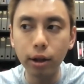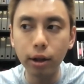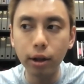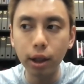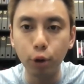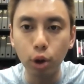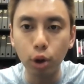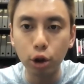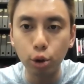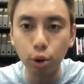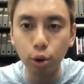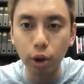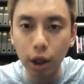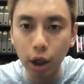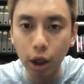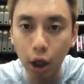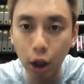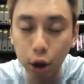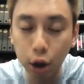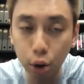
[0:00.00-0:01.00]
if you were
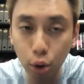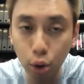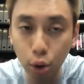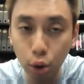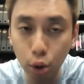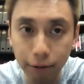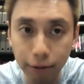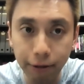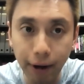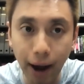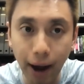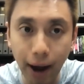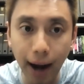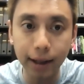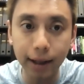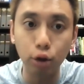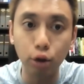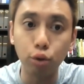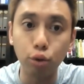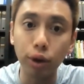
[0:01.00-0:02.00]
to include the
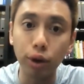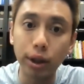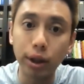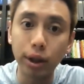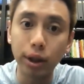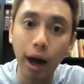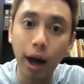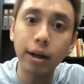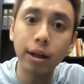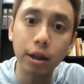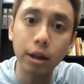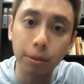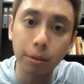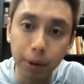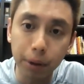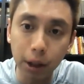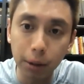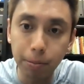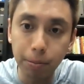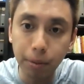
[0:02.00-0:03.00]
fact that you retarget
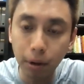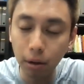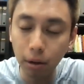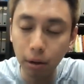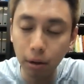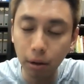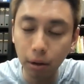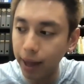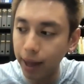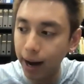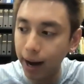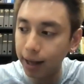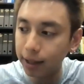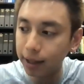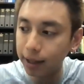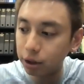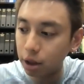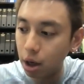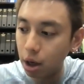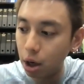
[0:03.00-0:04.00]
the people that
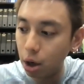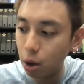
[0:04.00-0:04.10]
has